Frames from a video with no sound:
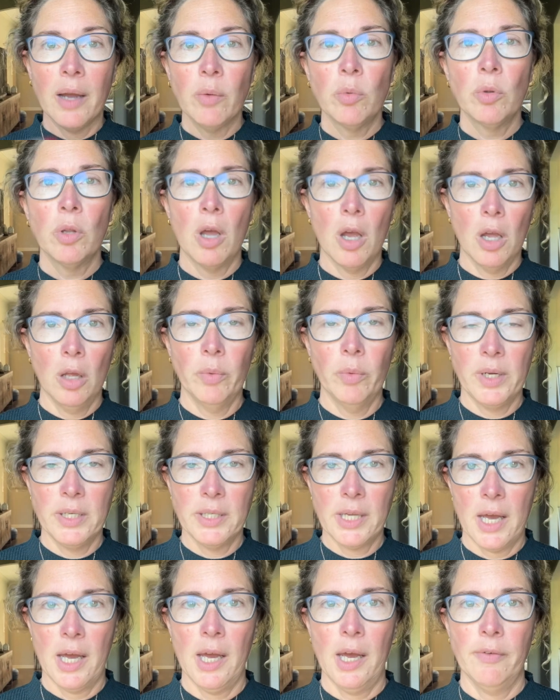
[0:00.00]
will always
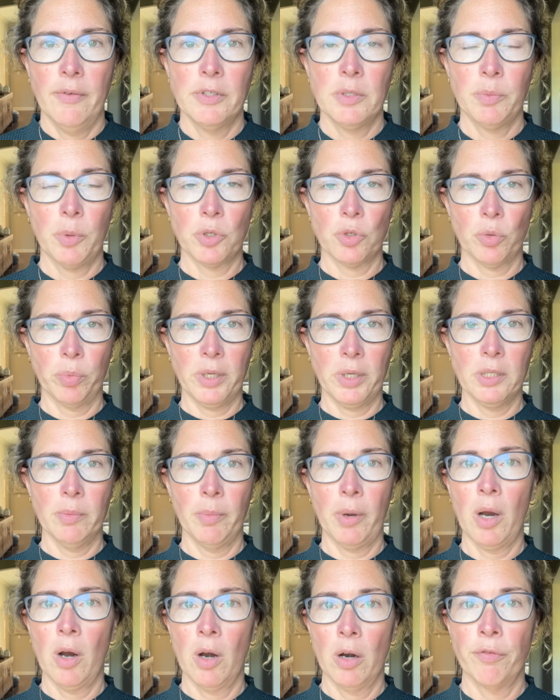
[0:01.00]
have a special place in
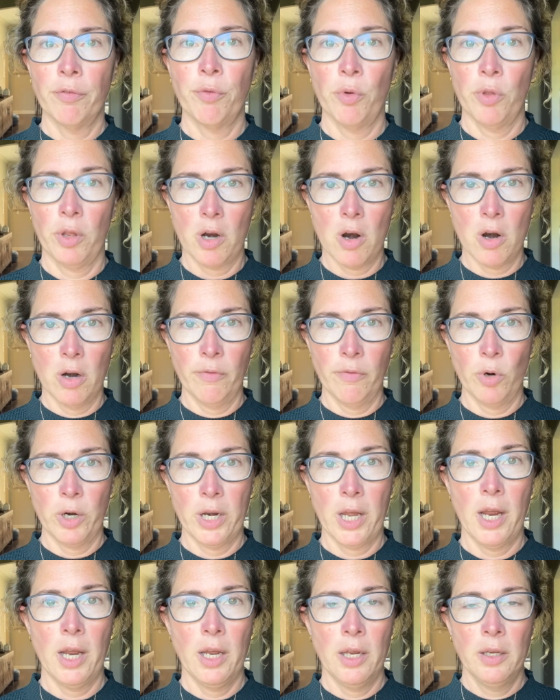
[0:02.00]
my heart for the carnivore
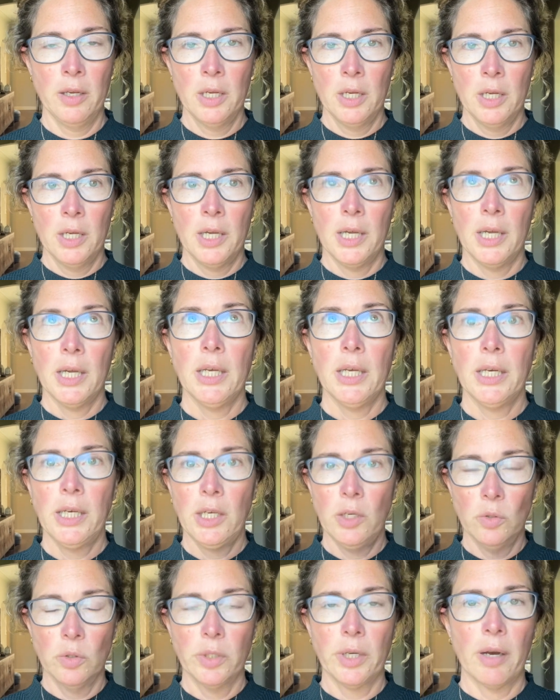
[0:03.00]
diet. It
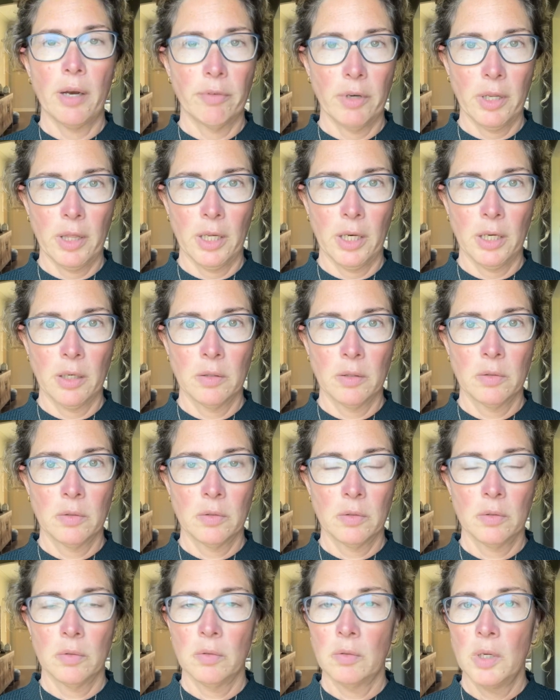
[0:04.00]
healed everything.
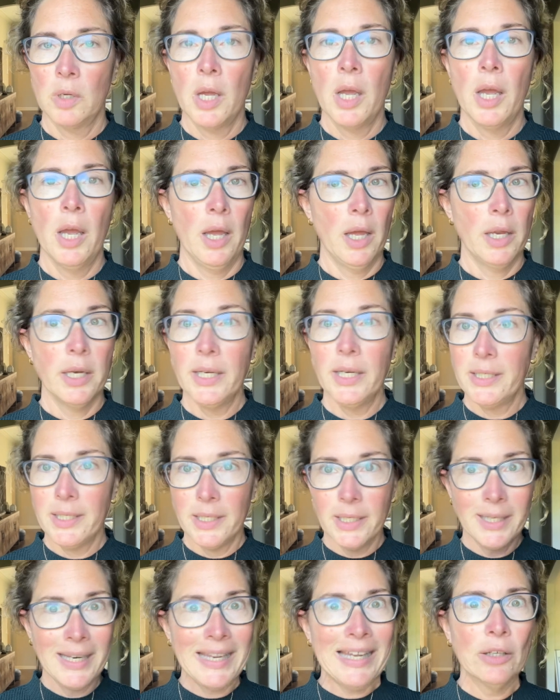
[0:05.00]
It
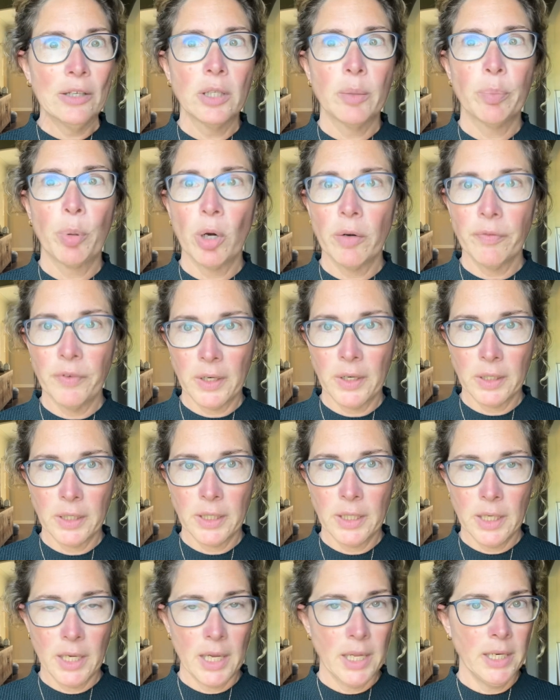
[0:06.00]
didn't heal it
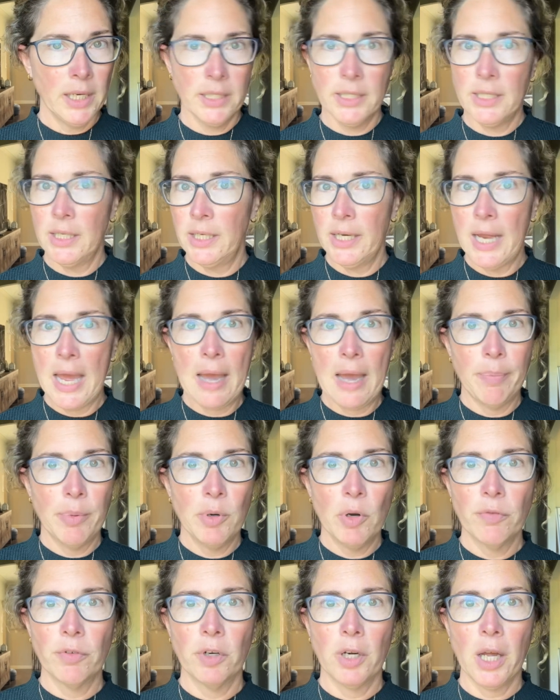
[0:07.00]
perfectly and it didn't happen
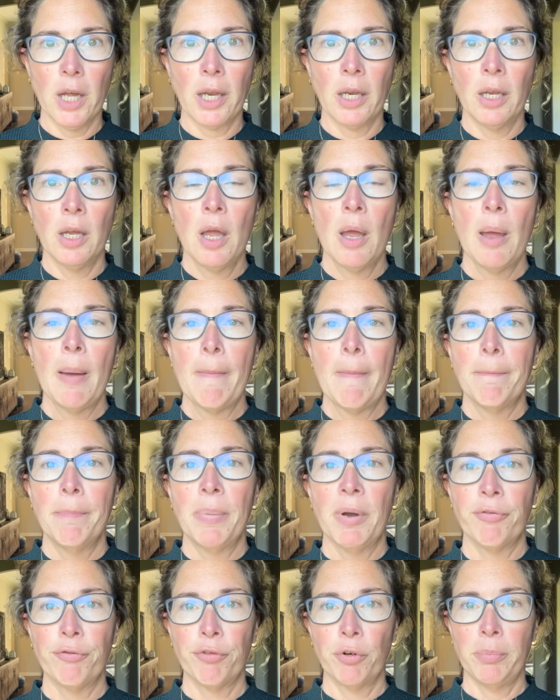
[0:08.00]
overnight,
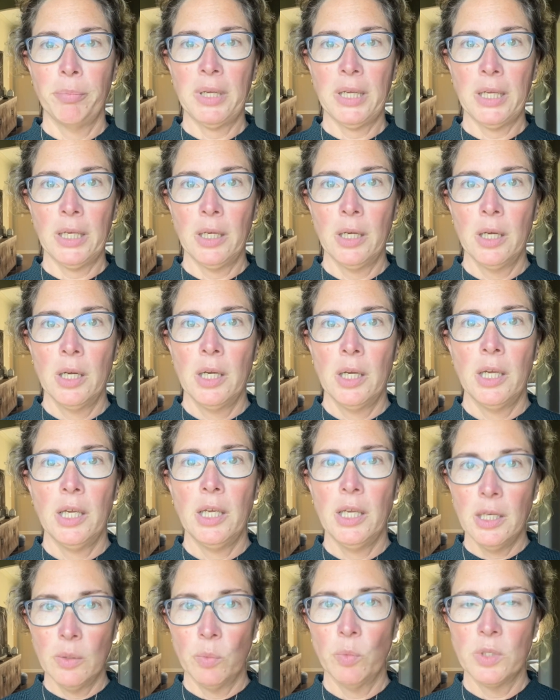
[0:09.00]
but for me,
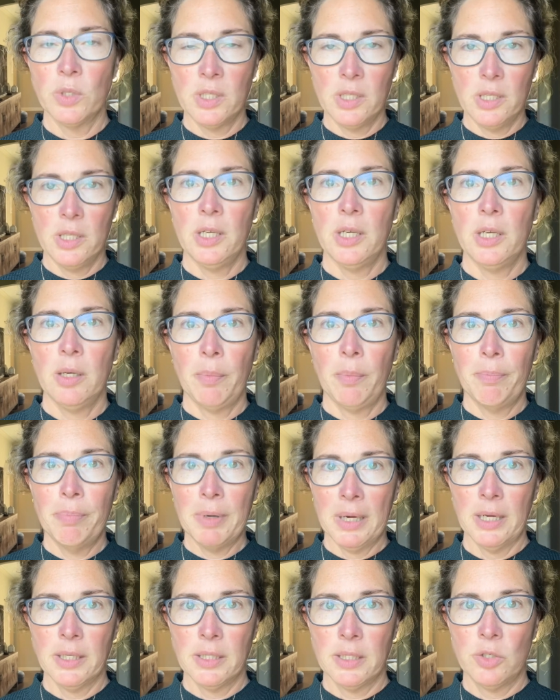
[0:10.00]
it was the
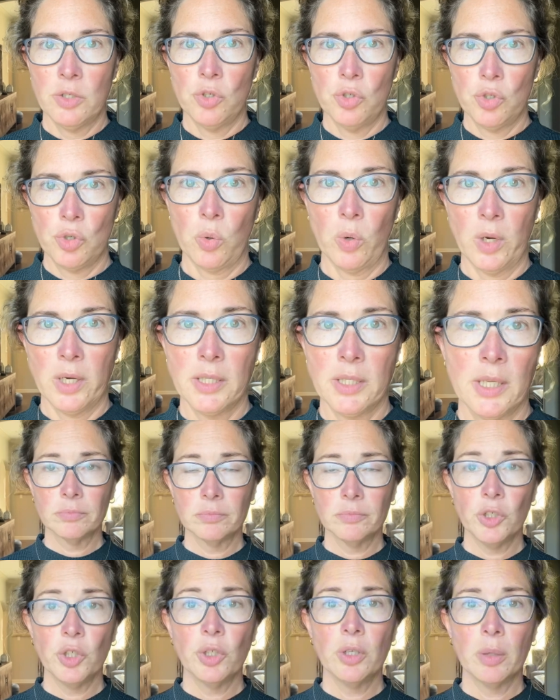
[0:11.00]
best choice.
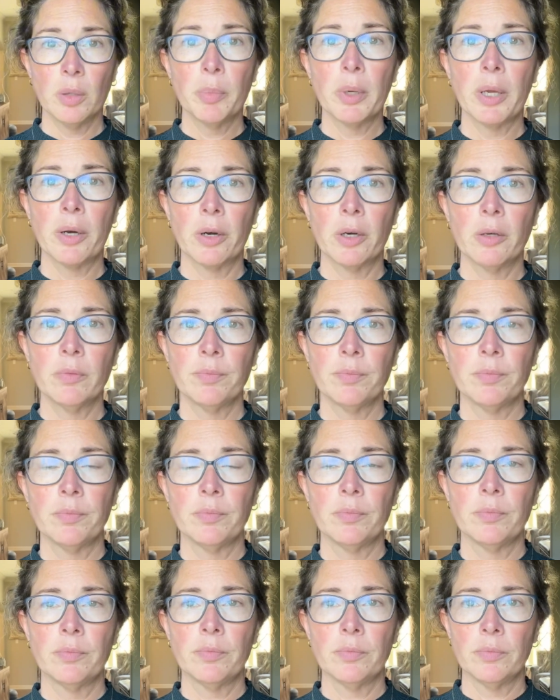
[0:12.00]
You can get better,
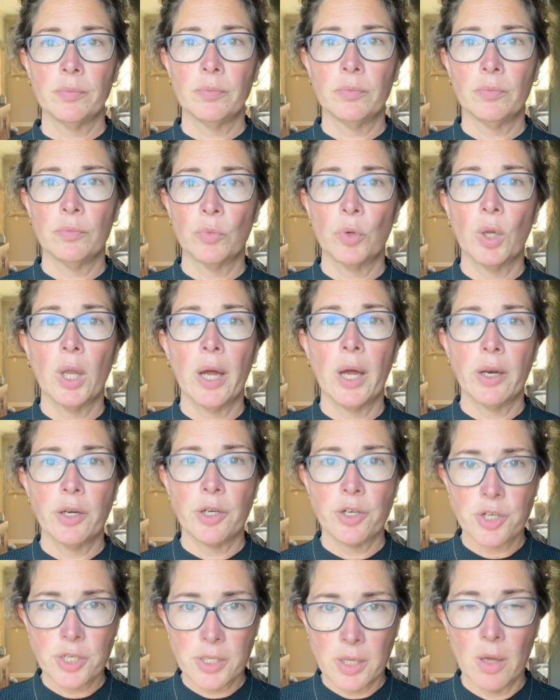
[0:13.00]
rely on
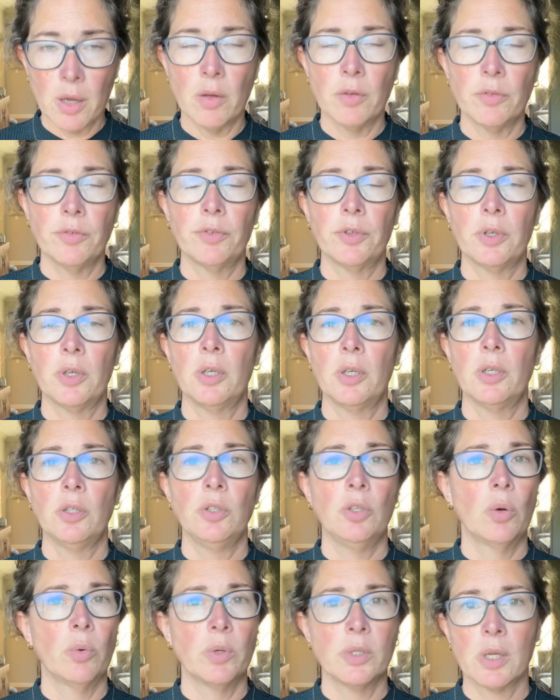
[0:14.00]
yourself.
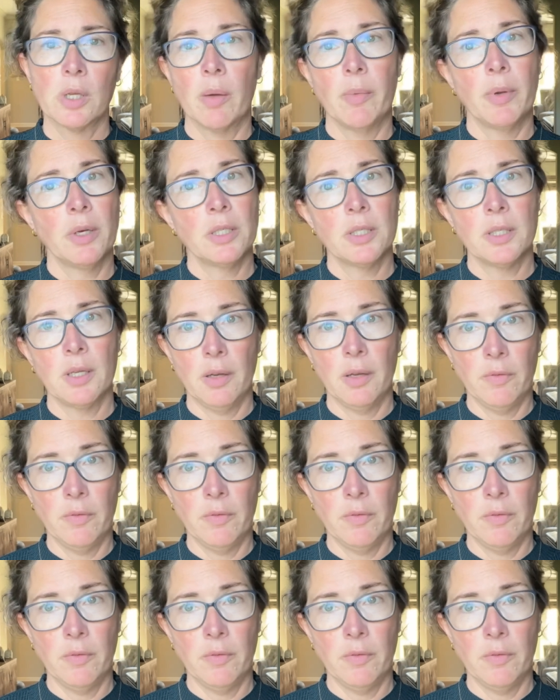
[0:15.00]
No one's coming to save